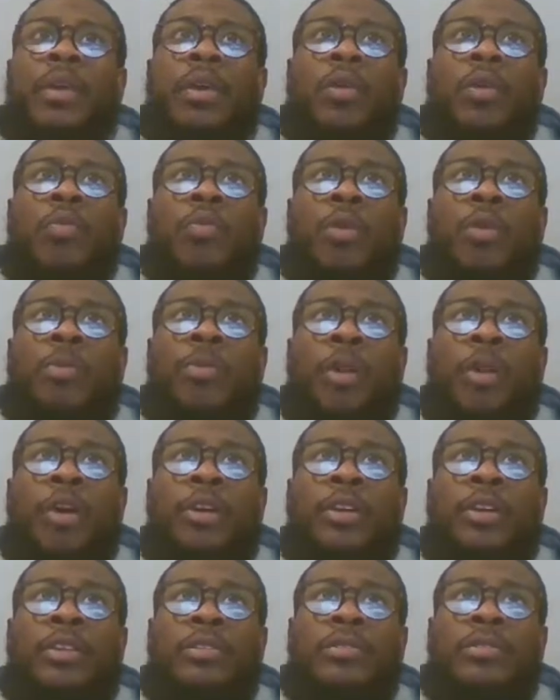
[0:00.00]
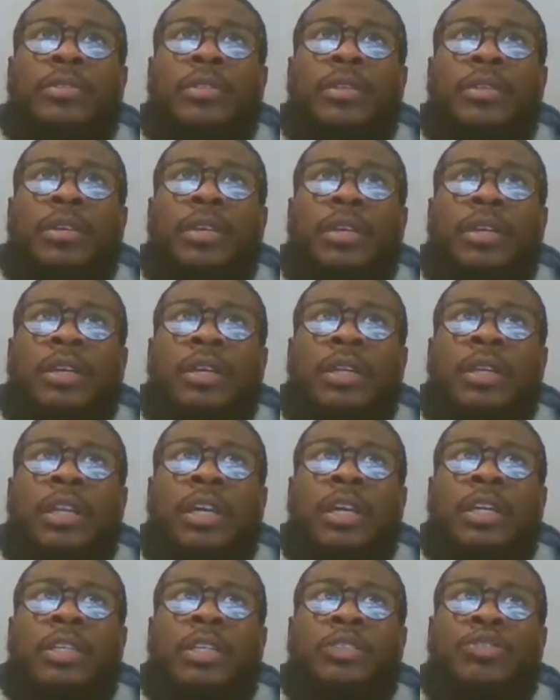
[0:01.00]
Will Barton
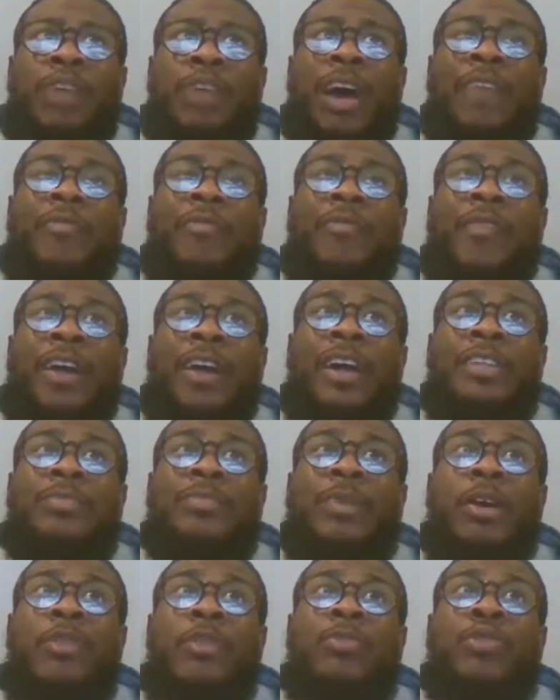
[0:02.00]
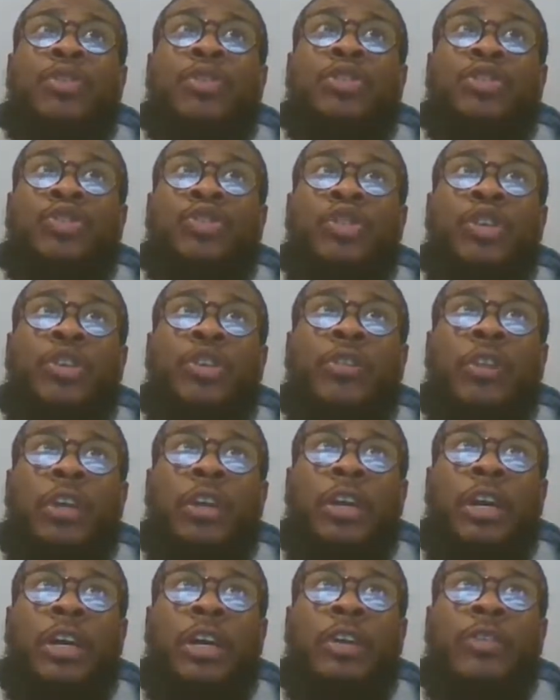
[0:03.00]
looking to drive, finds Michael Porter Jr. on a
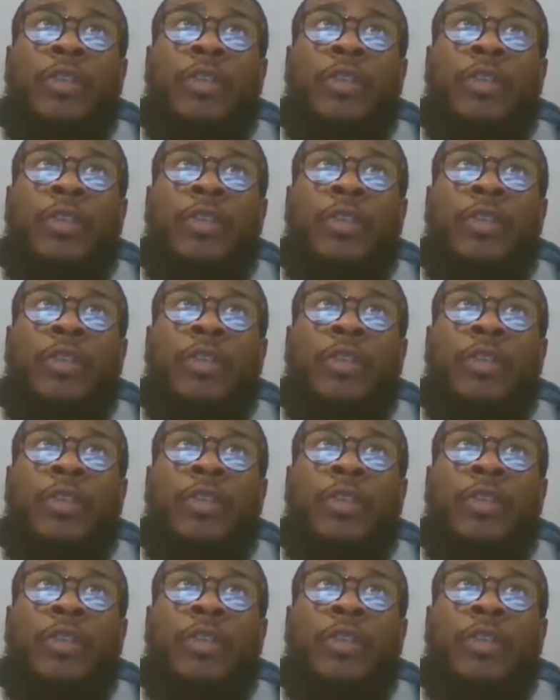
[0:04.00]
cut.